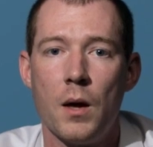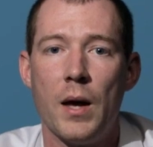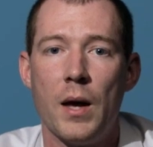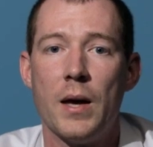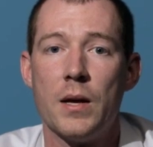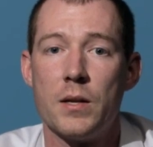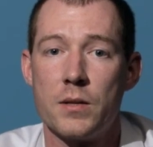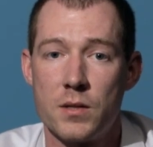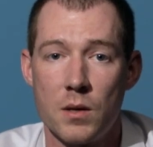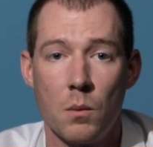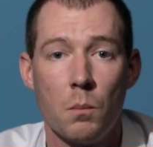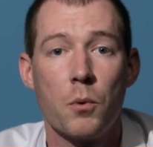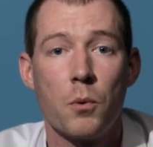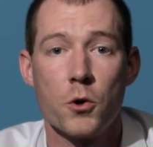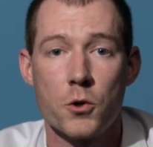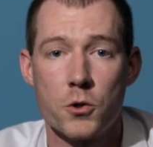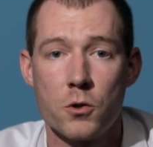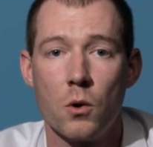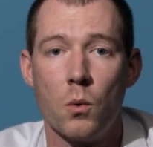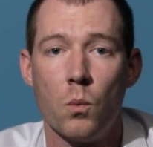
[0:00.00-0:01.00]
and some
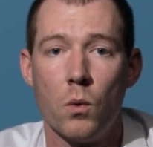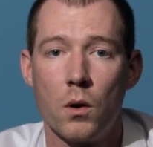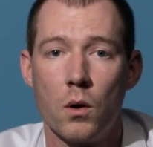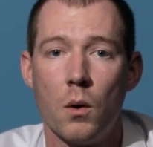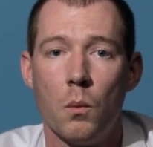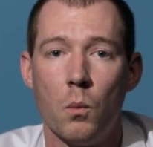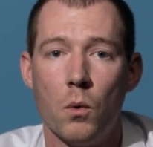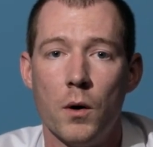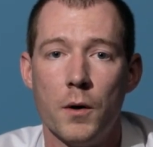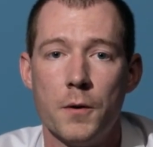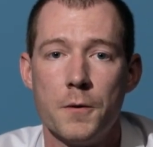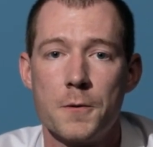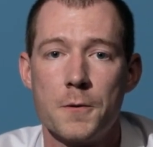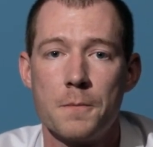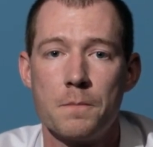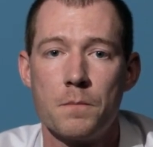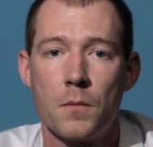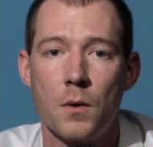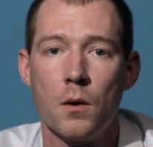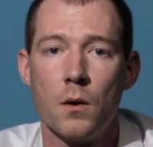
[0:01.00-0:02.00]
personal one-on-ones
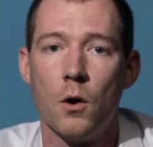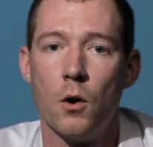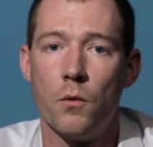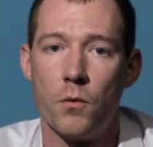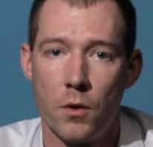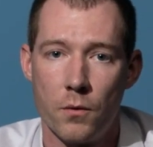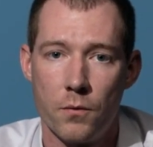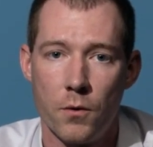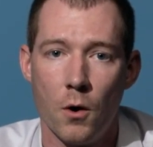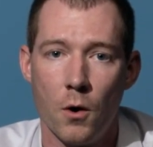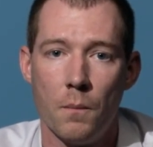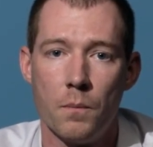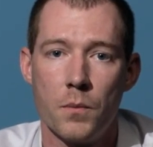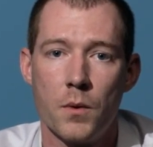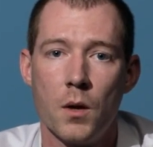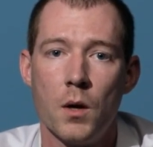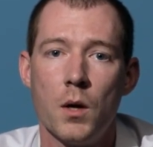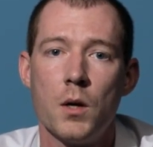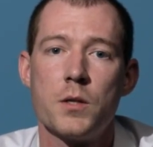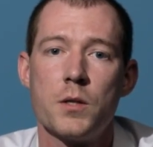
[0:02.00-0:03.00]
over the phone.
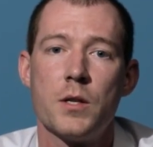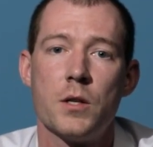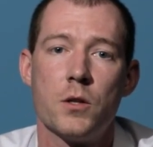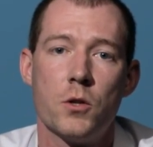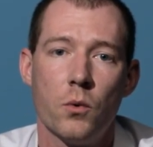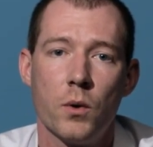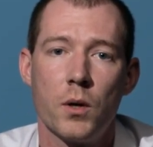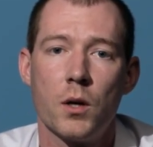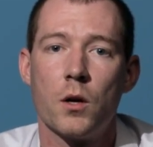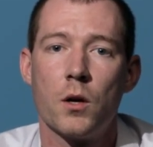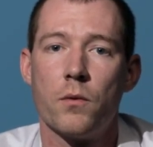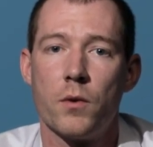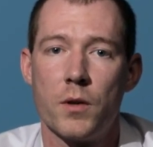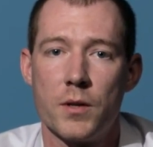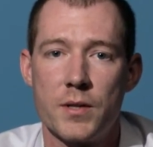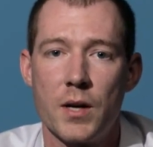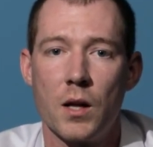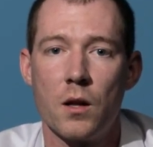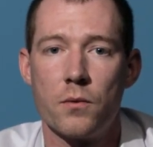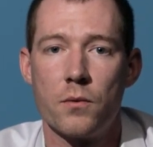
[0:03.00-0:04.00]
See, doing it over the
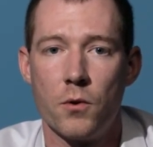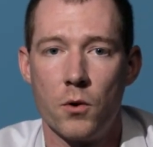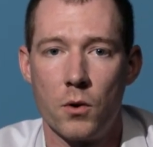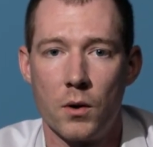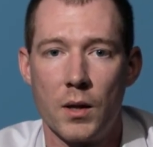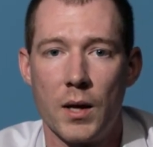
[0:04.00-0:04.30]
telephone a